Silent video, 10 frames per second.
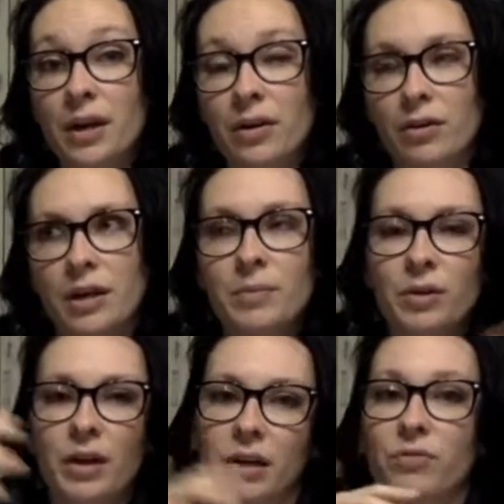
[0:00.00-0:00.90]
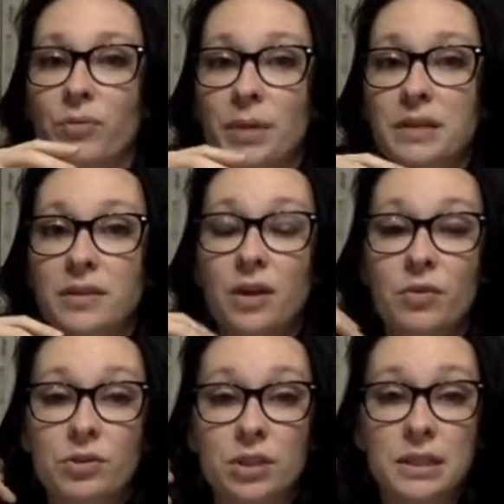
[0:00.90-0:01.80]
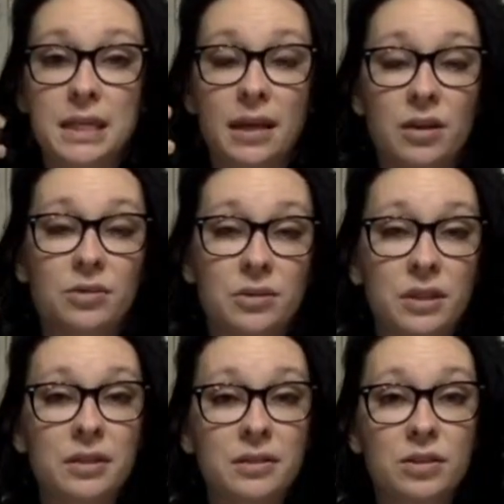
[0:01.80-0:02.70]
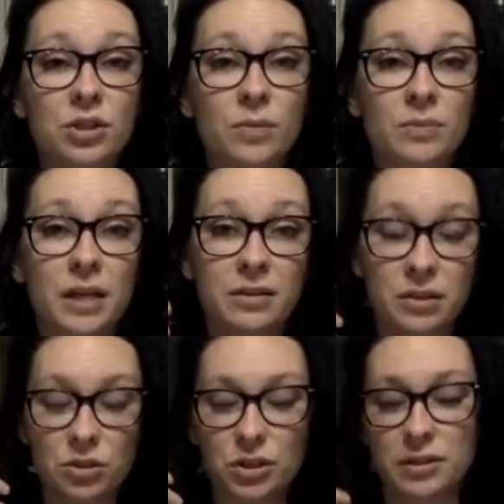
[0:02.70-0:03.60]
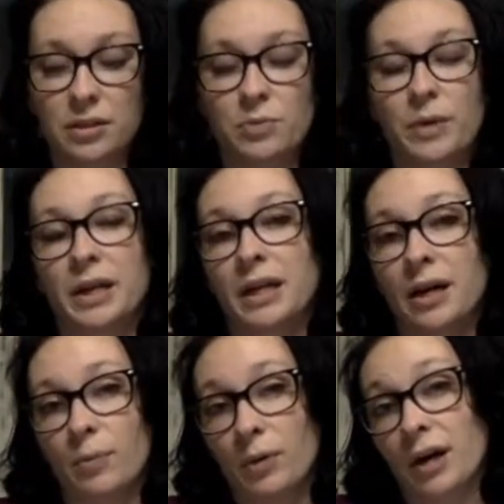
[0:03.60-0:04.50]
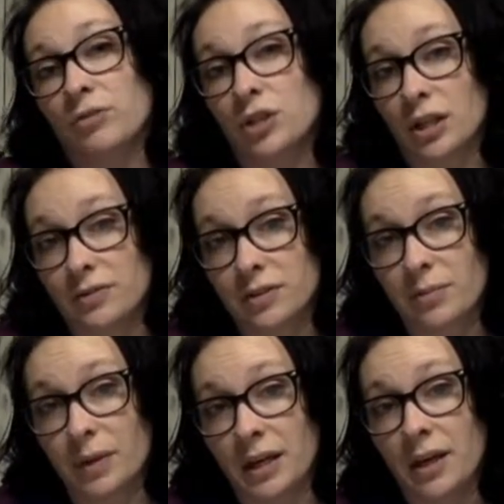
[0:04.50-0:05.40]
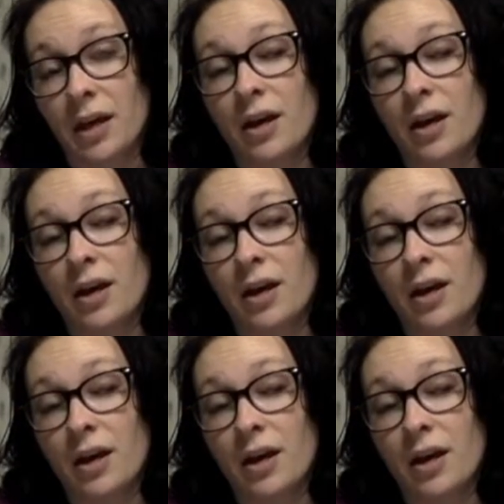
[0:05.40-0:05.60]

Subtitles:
and she's taking her citizenship test, and she's explaining how proud she is to be